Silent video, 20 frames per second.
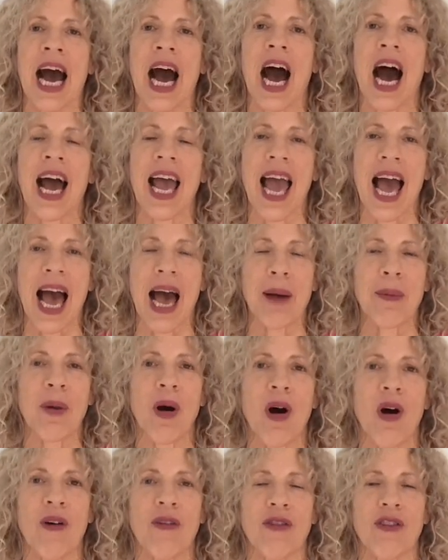I
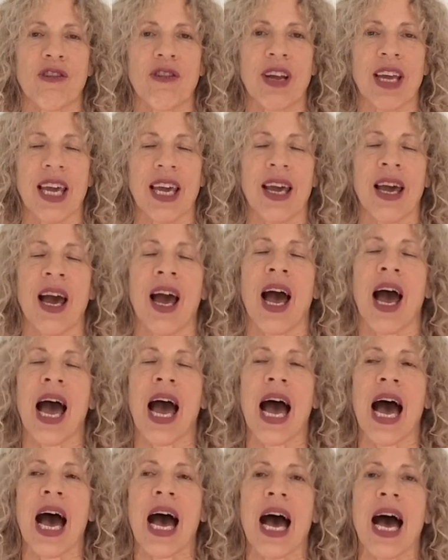am offering
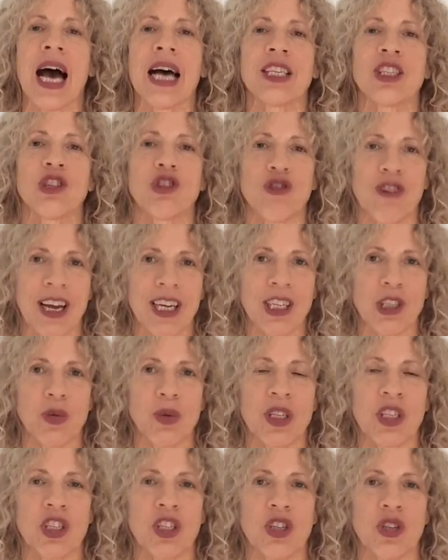Stretch
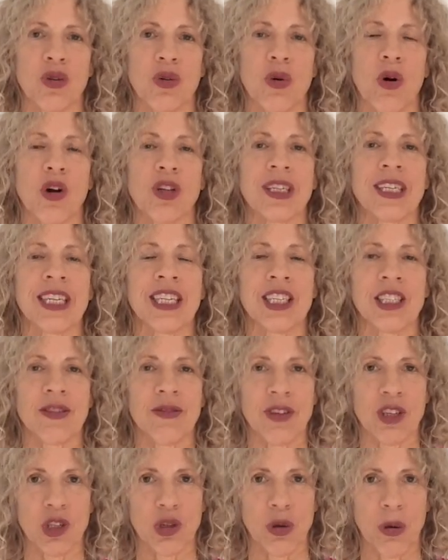with Sue on an
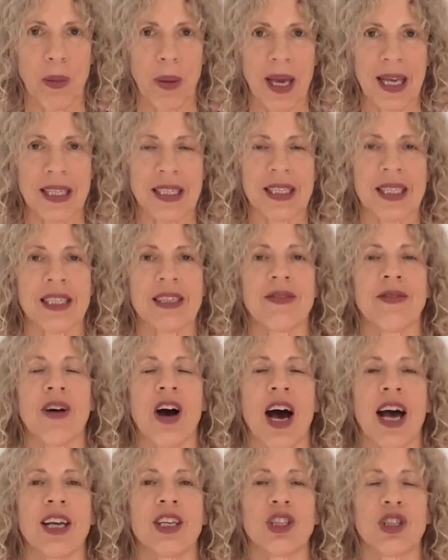individual basis
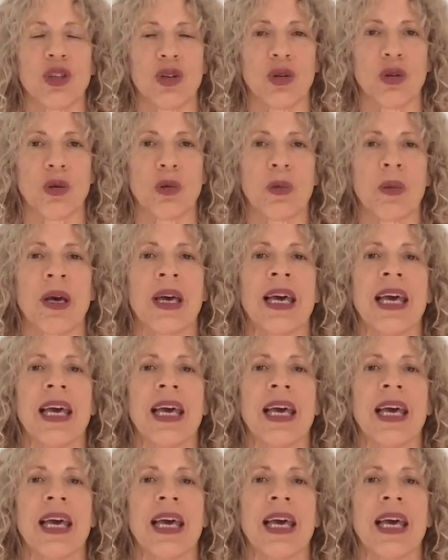via Zoom